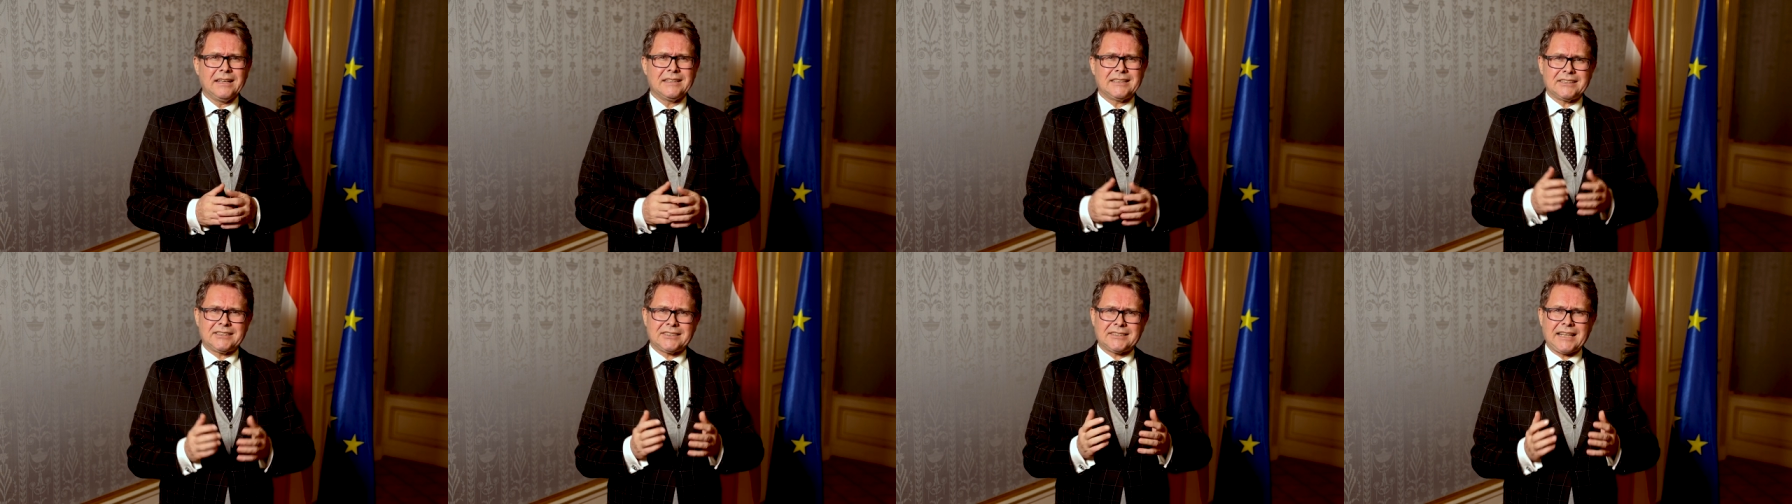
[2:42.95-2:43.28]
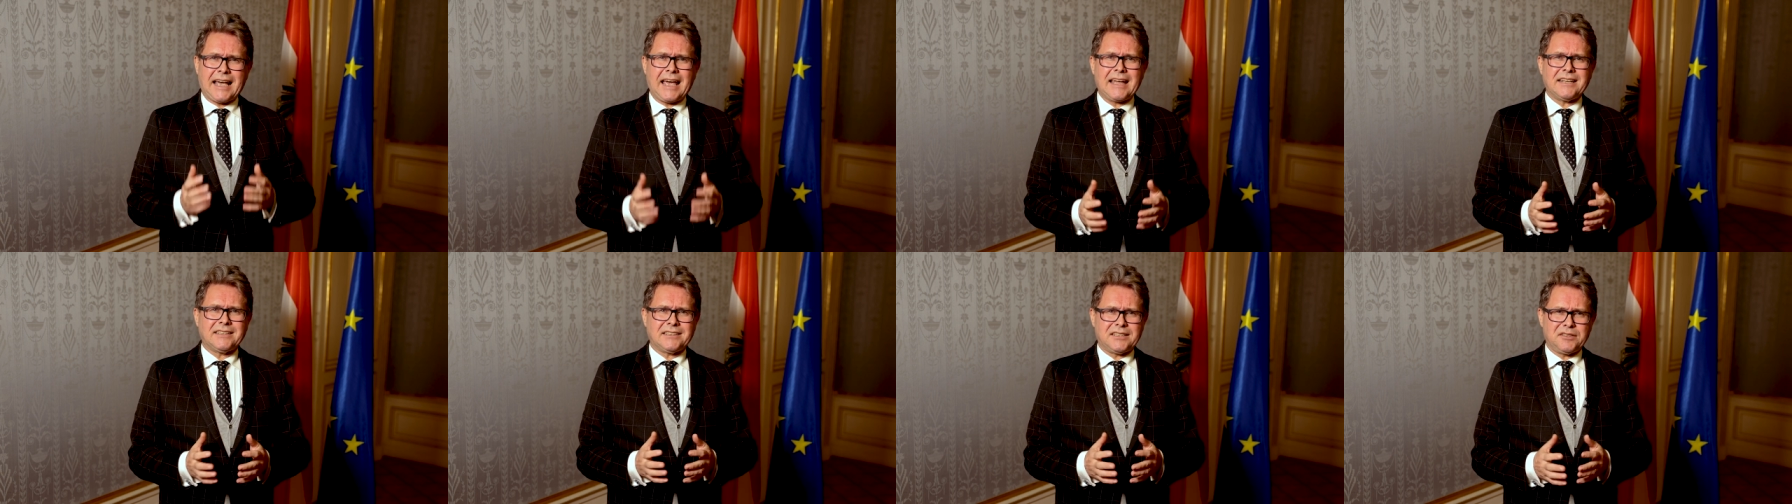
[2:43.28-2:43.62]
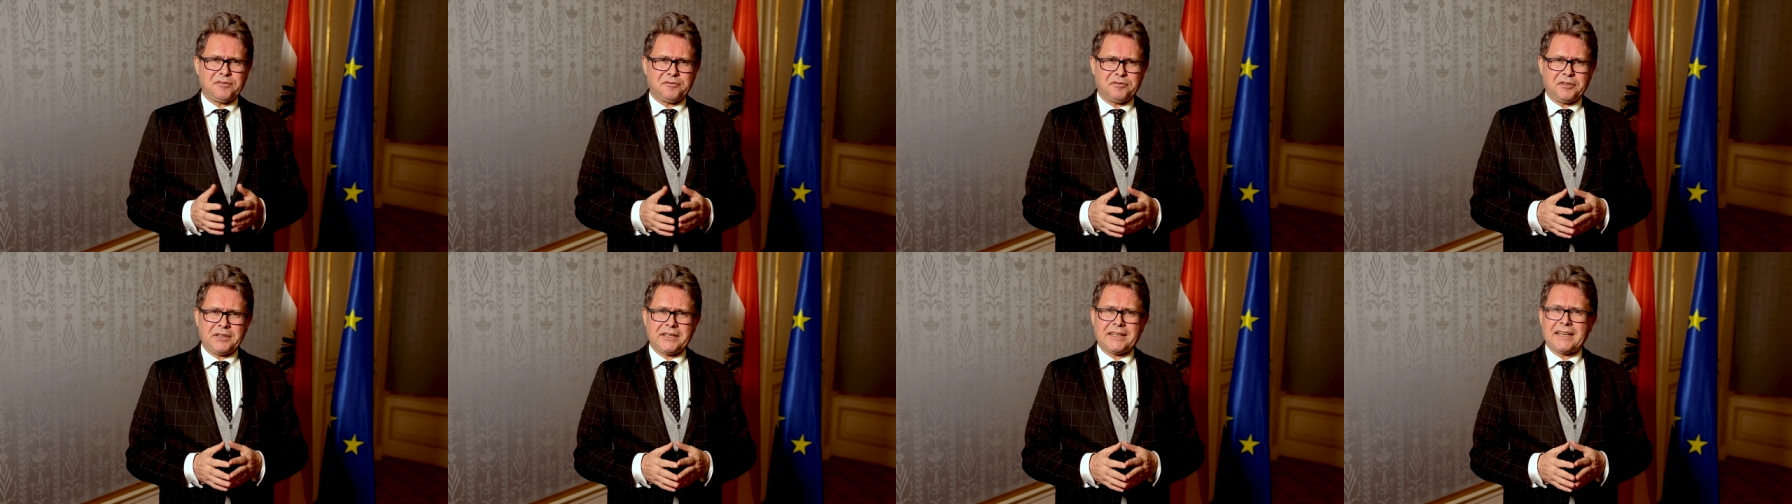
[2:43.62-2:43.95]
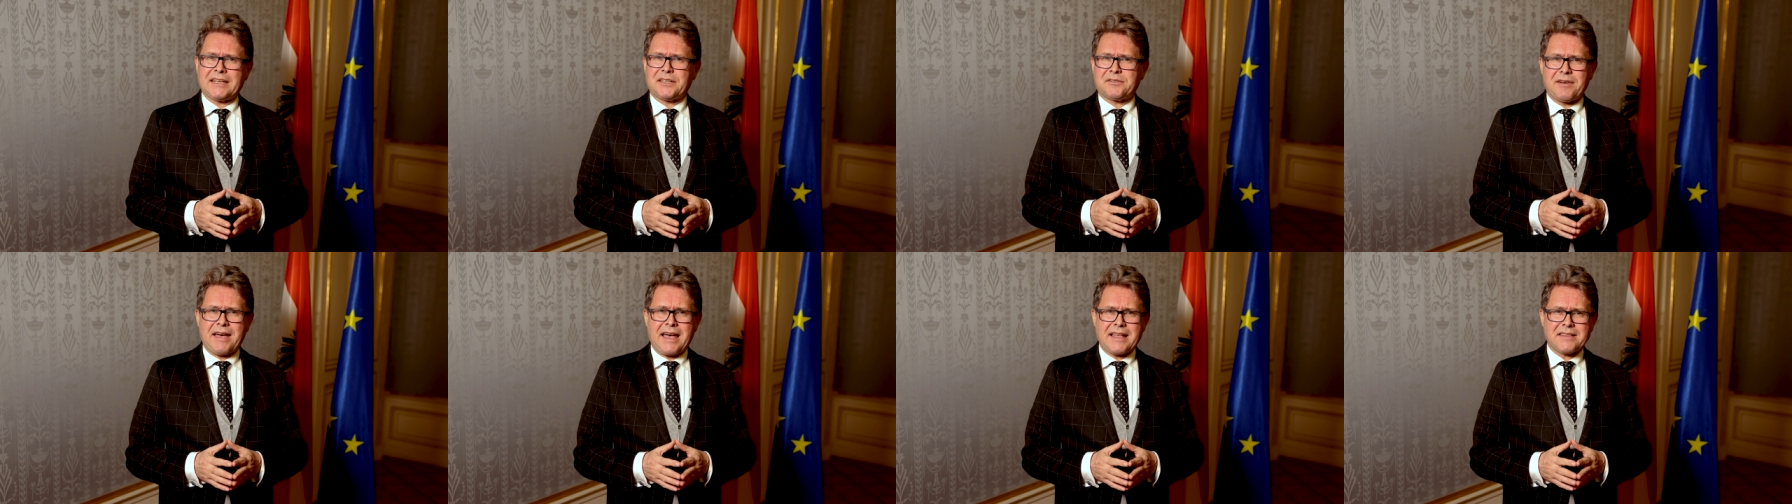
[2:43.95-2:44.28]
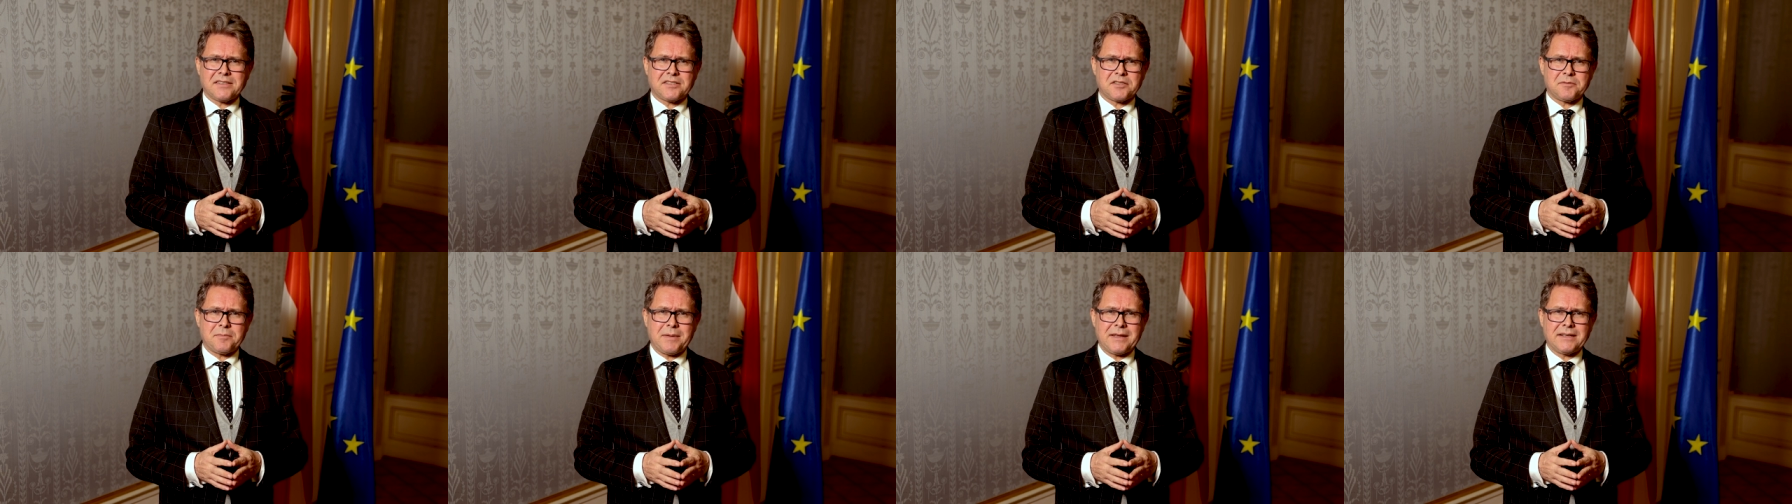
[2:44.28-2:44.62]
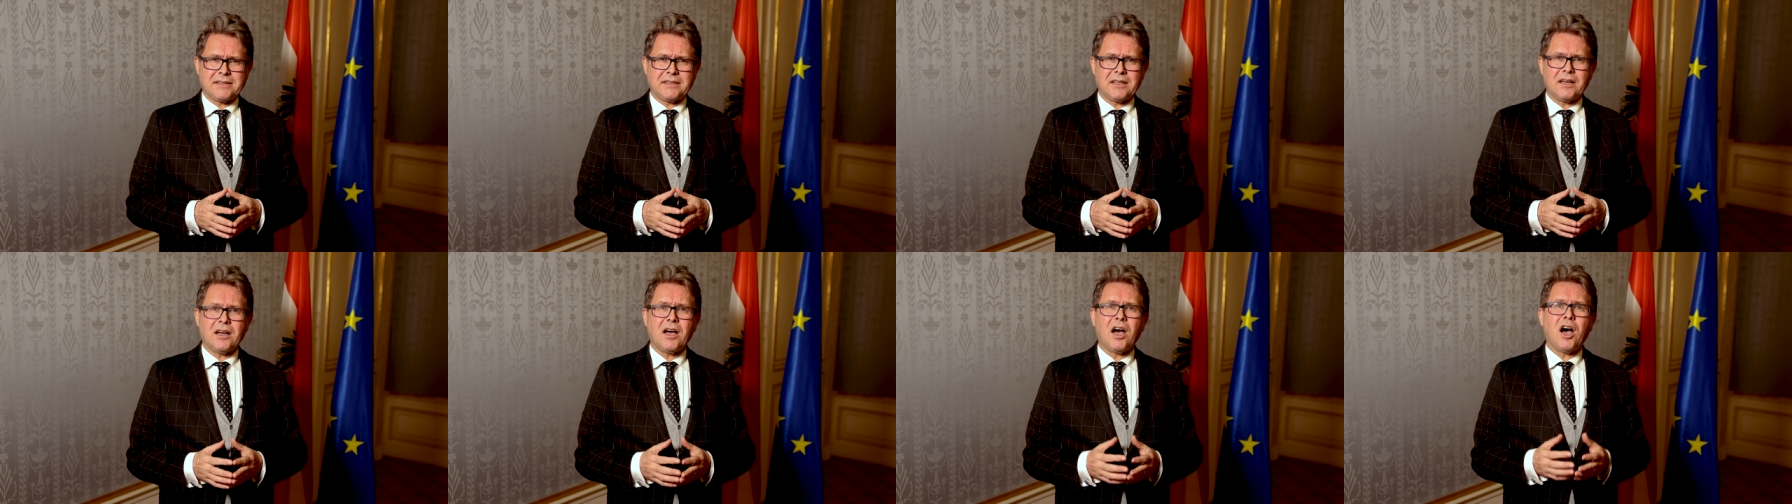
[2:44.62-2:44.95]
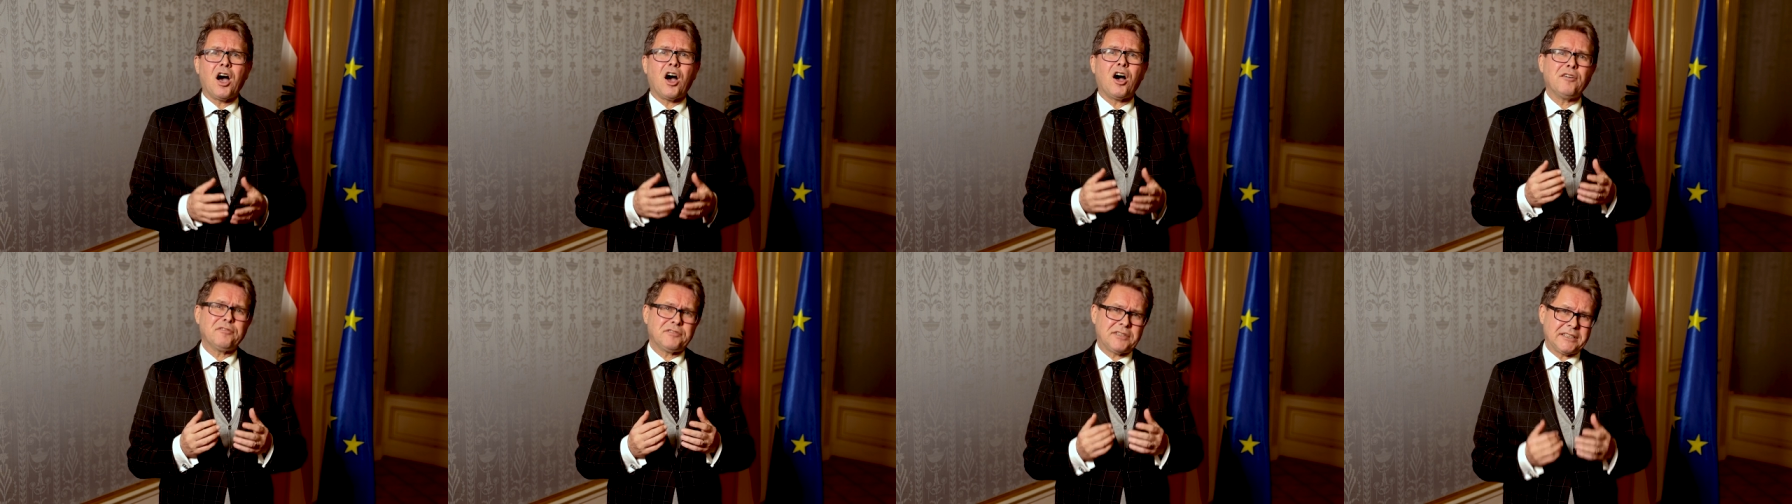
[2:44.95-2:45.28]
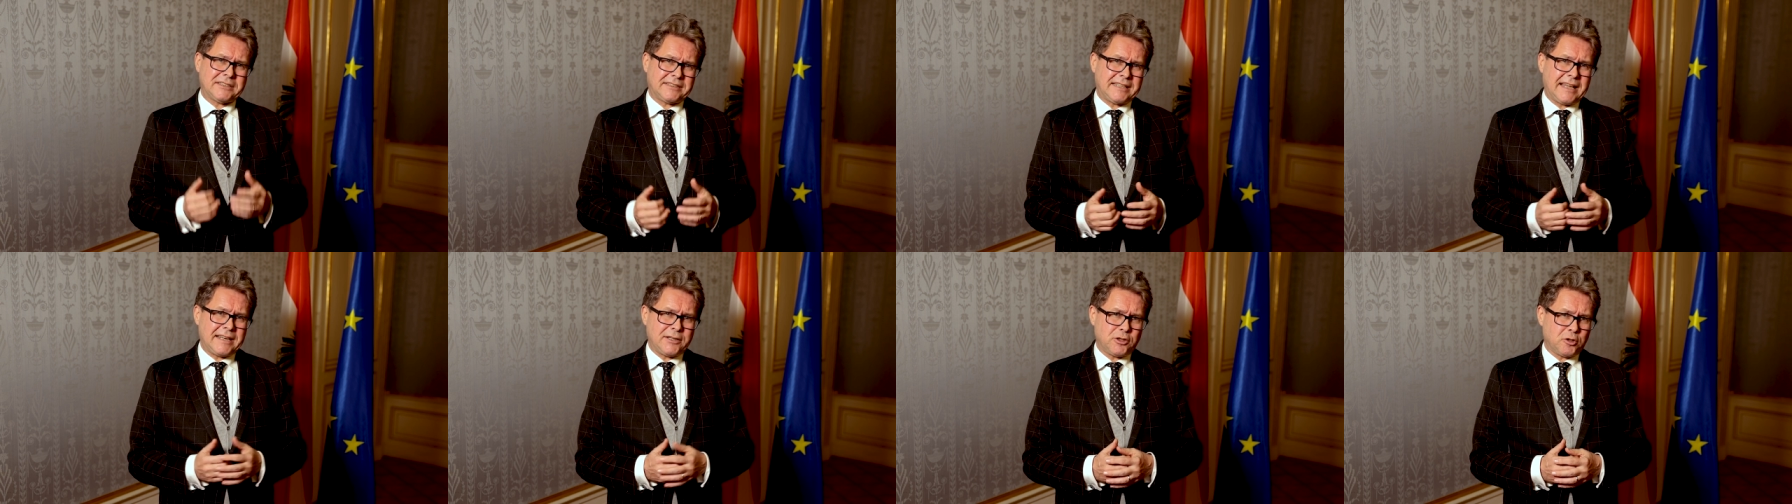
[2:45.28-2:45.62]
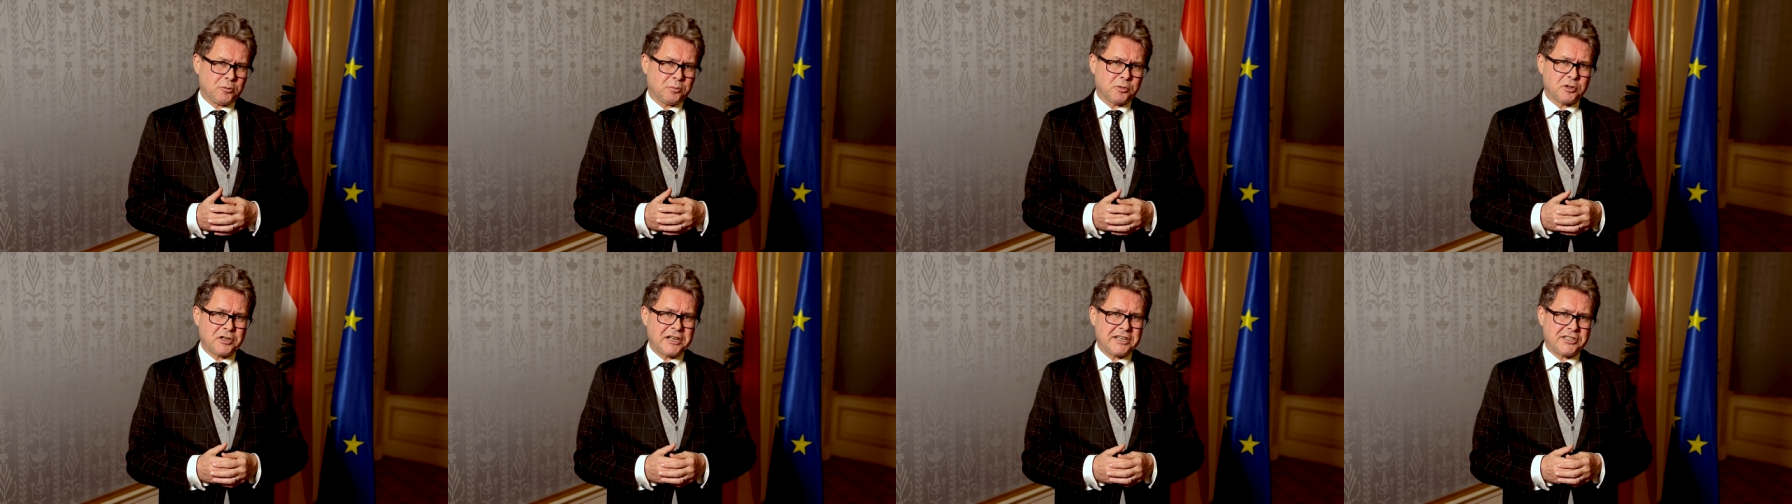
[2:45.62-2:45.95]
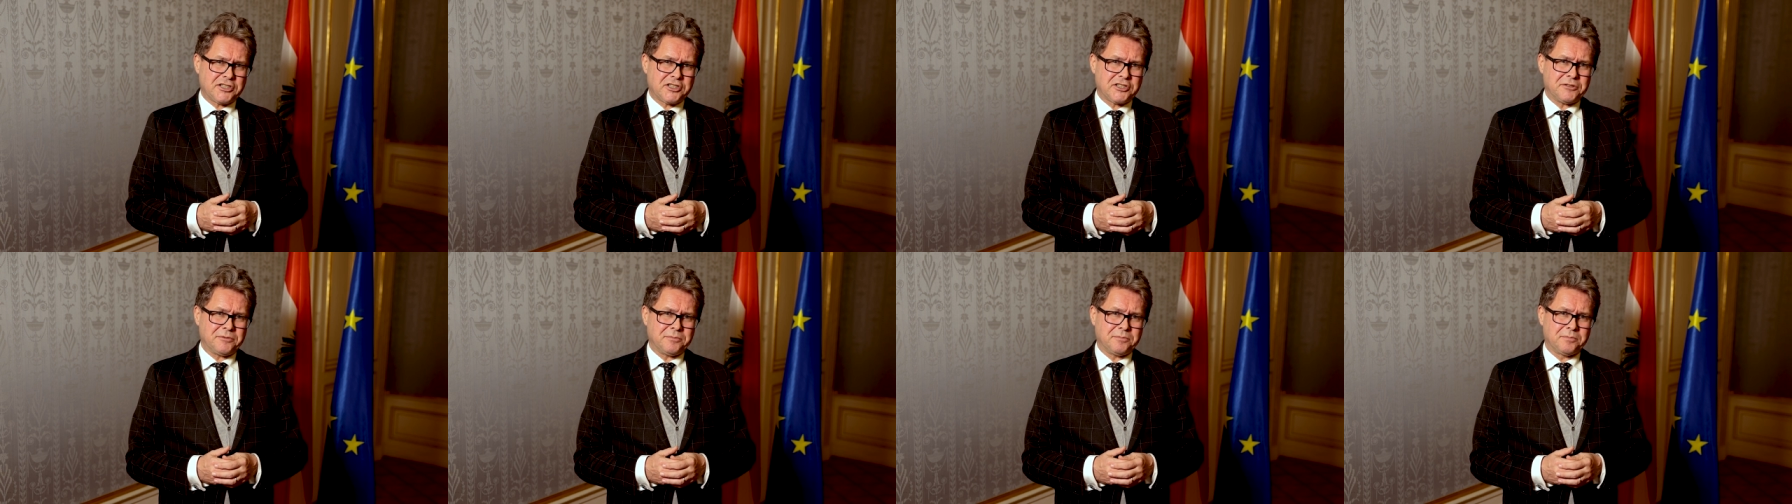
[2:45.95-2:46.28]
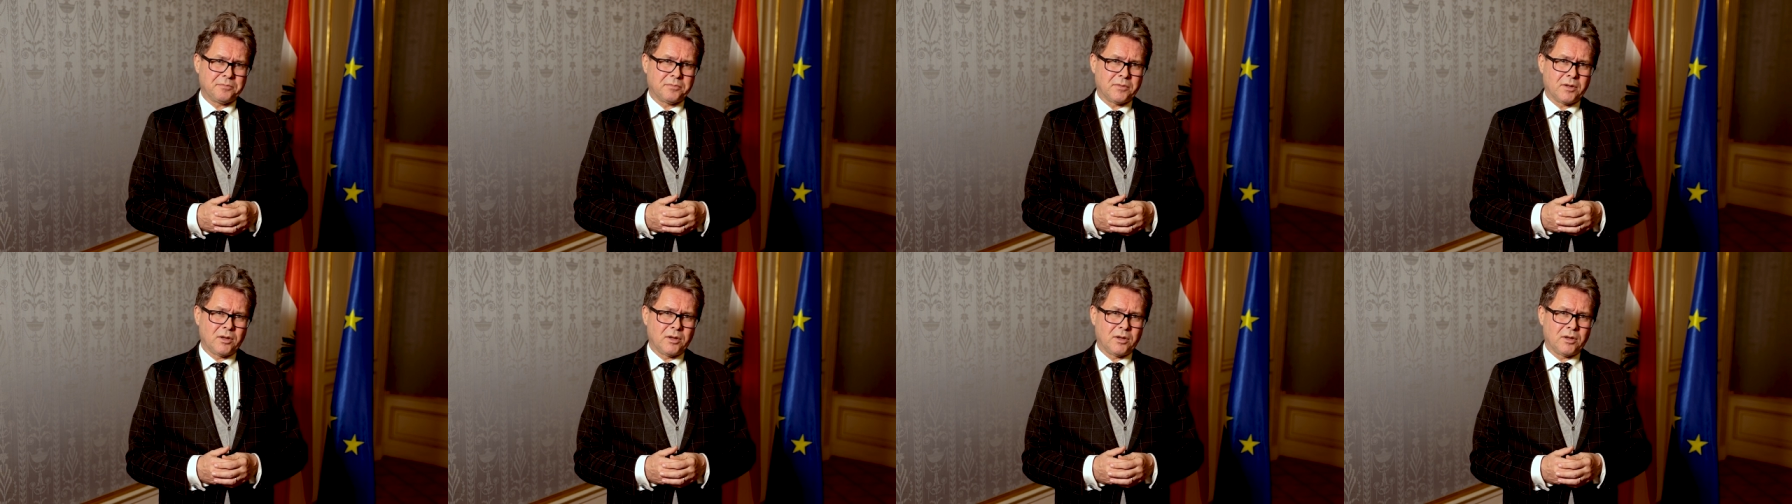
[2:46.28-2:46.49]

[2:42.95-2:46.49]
the scientific advancement of the Danube region,